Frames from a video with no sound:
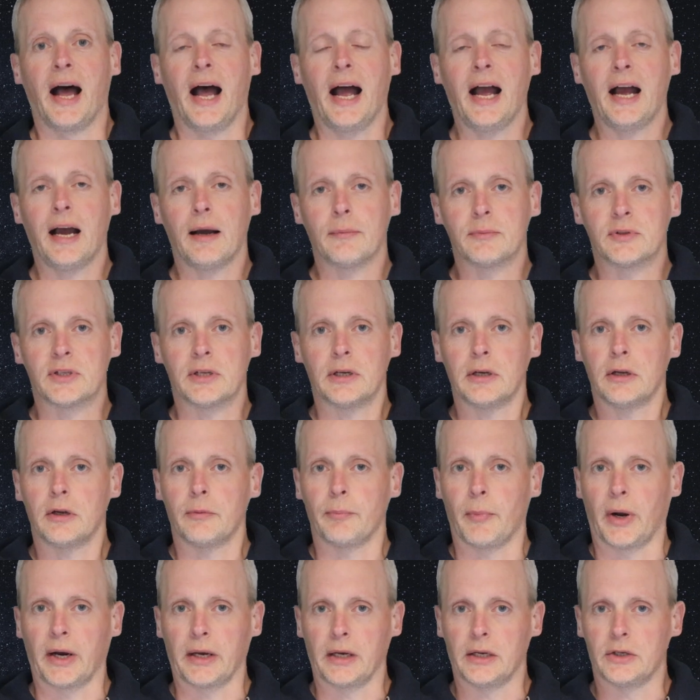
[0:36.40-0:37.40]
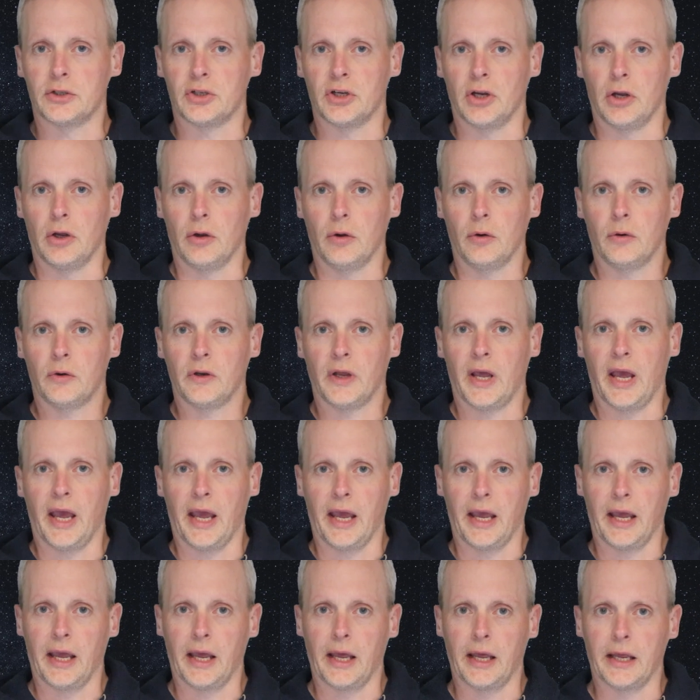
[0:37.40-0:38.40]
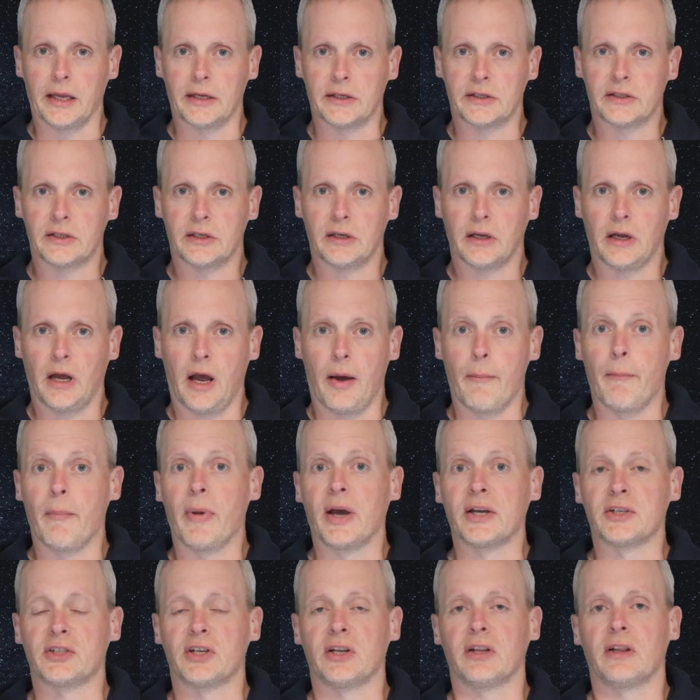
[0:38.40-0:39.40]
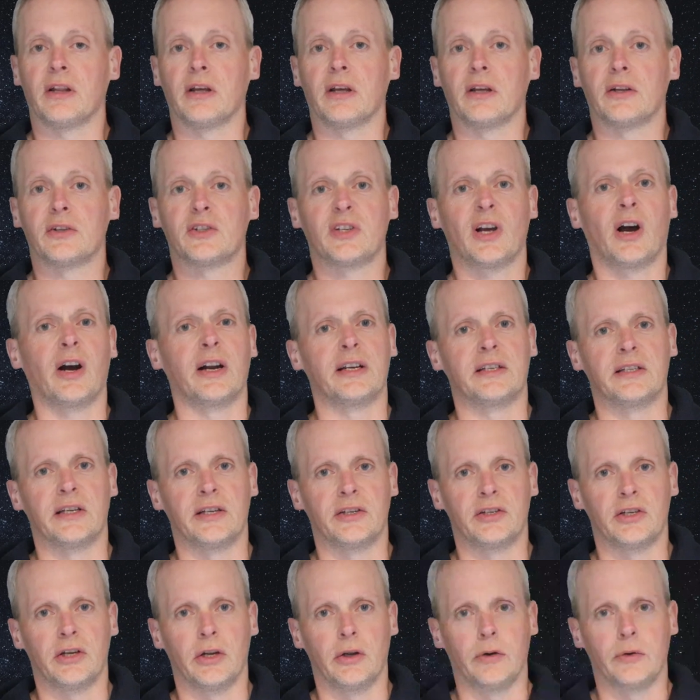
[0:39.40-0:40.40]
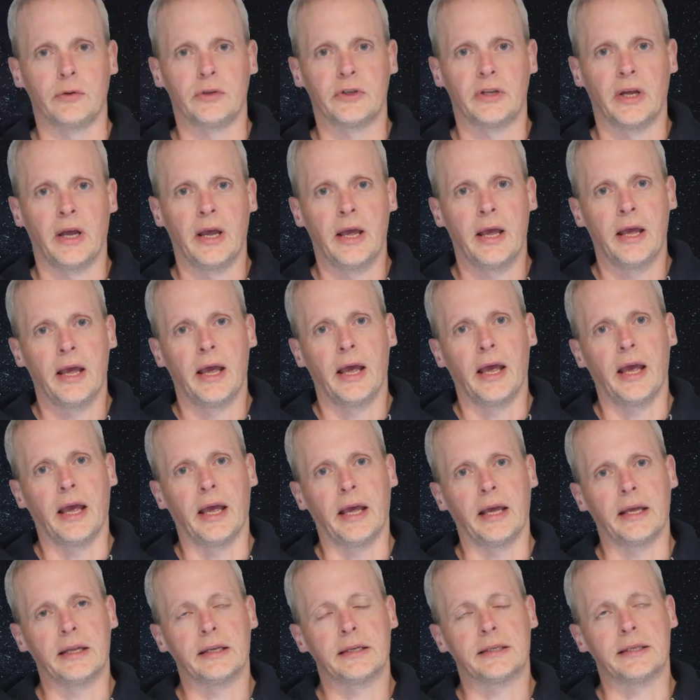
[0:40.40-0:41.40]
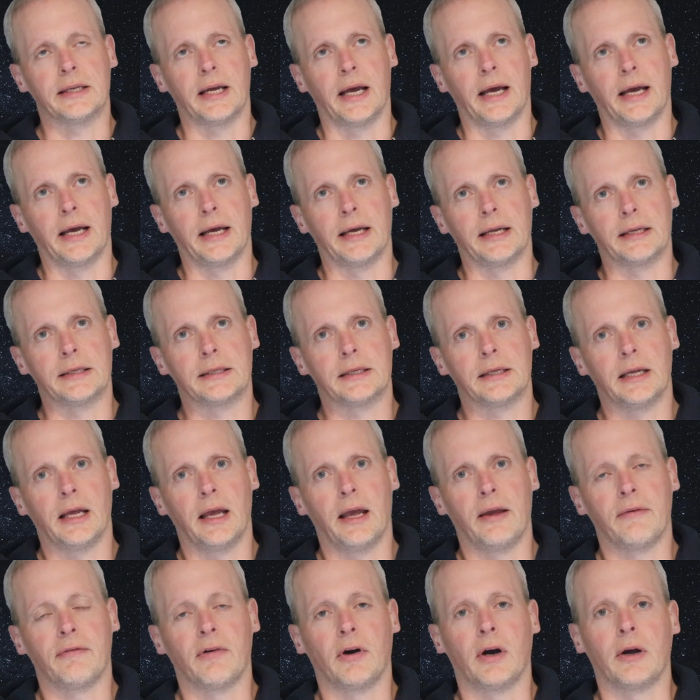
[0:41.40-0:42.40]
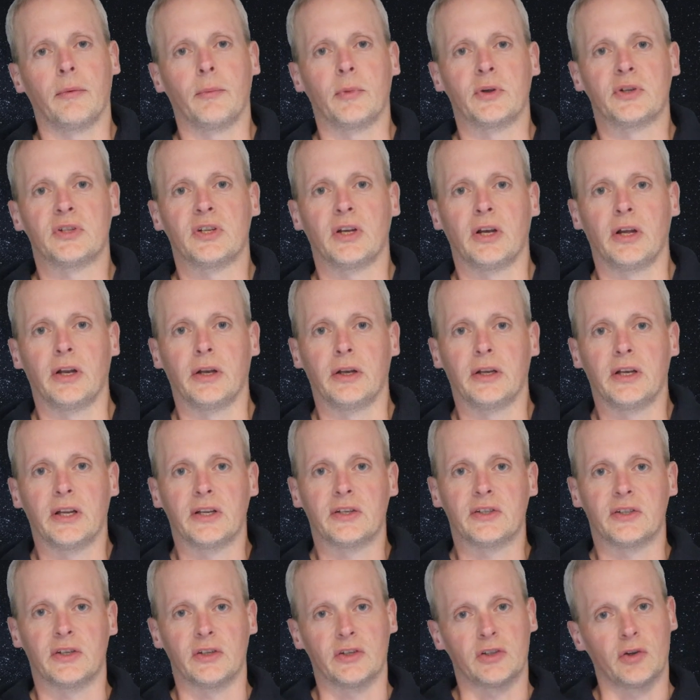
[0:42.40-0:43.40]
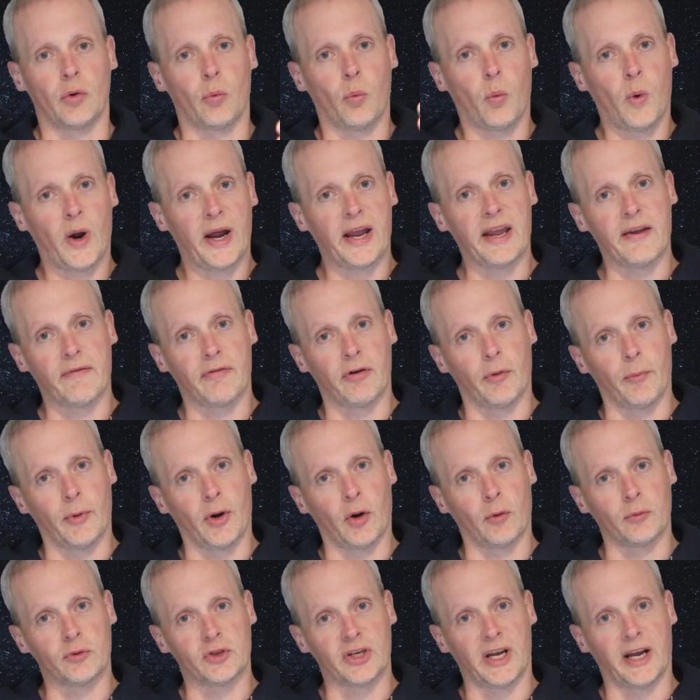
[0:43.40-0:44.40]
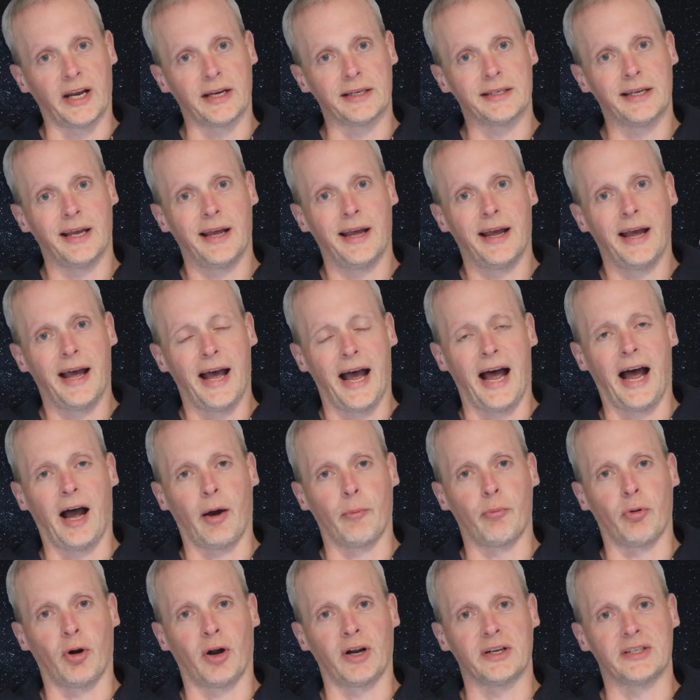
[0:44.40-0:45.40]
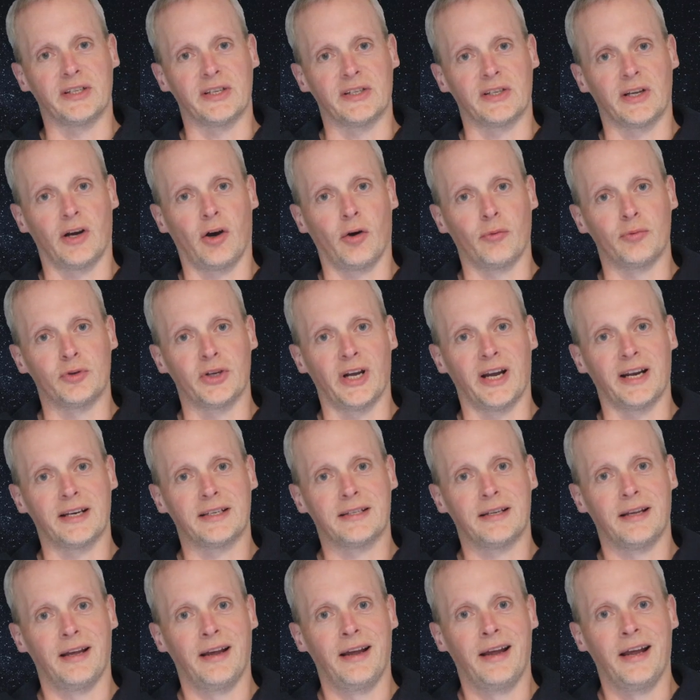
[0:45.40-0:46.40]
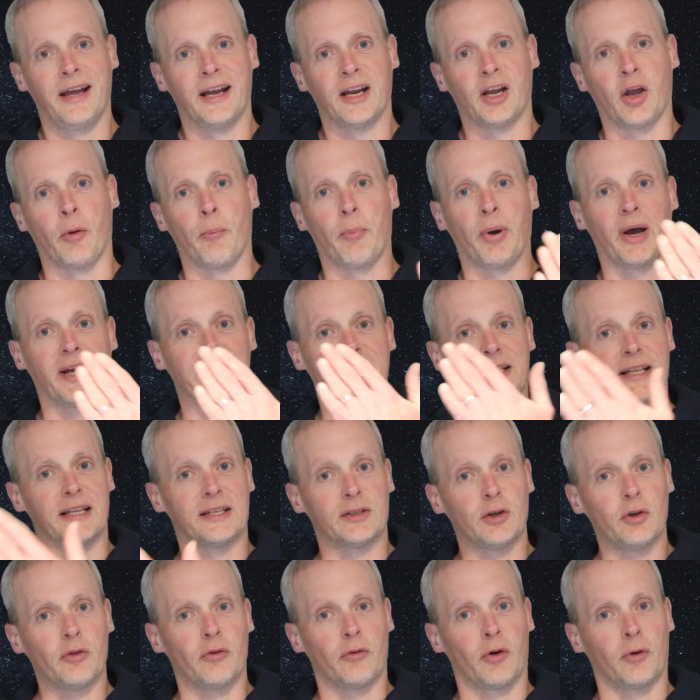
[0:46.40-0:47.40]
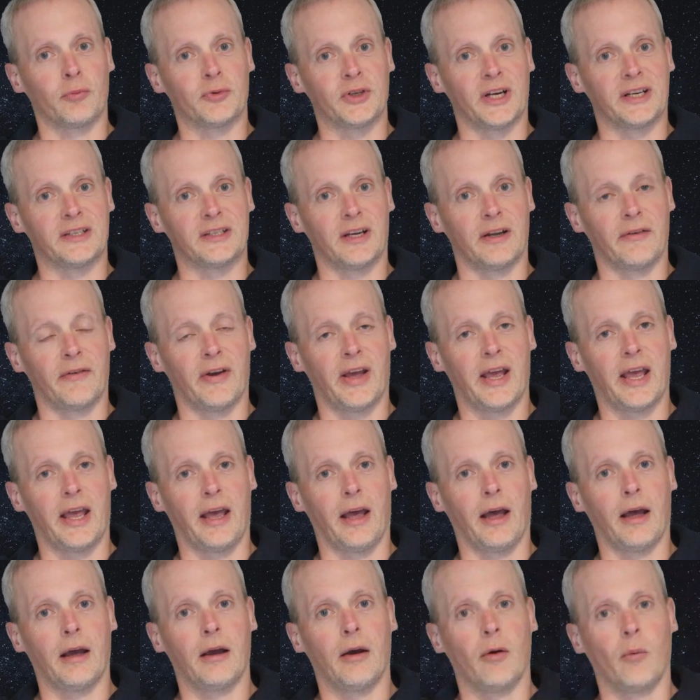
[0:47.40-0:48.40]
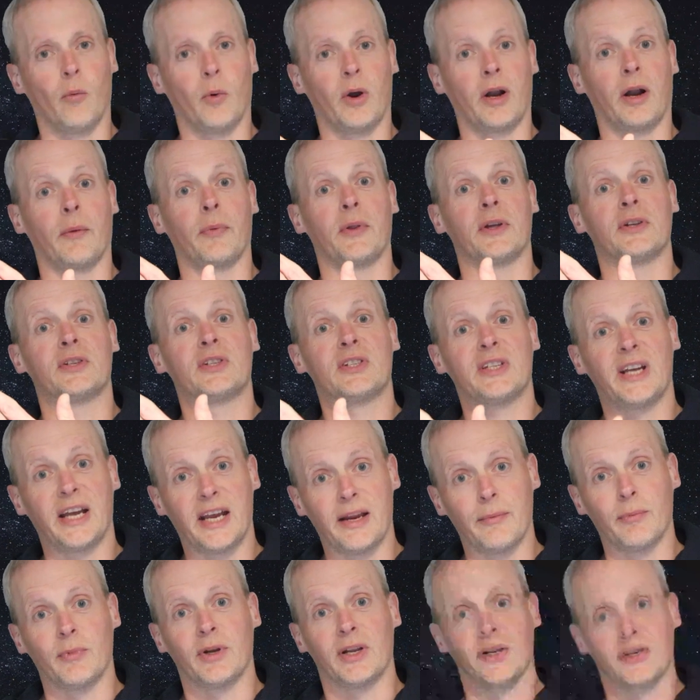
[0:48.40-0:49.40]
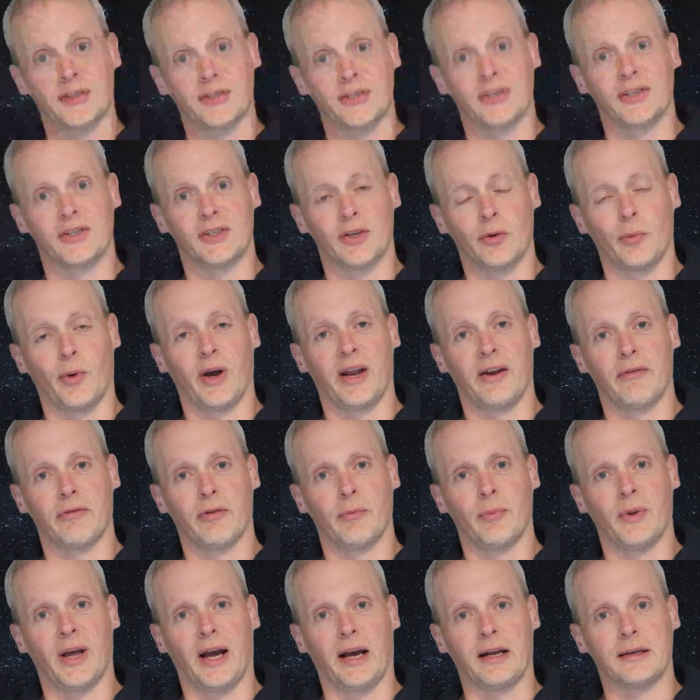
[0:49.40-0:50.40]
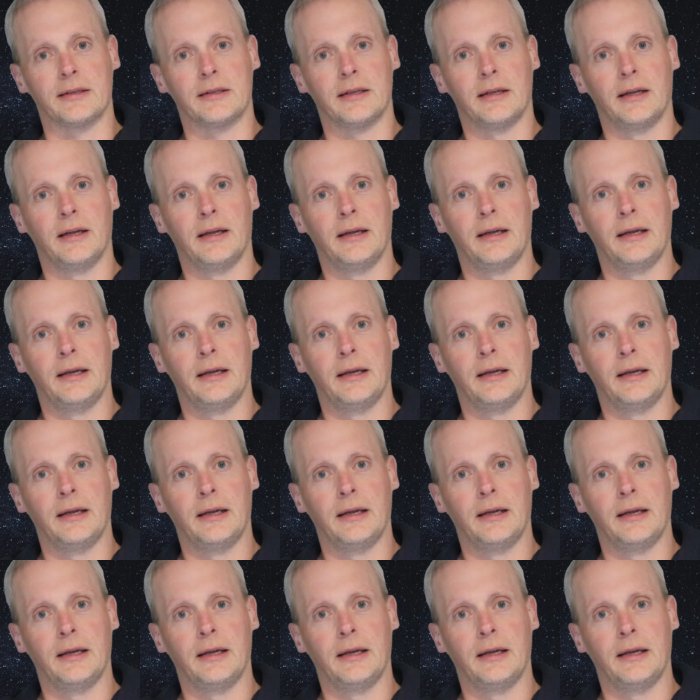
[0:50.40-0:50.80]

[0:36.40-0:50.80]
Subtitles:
Absolute magnitude is a measure that scientists use. It says if I'm a certain distance away from an object, how bright is that object compared to this other object over here when I'm the same distance away from that.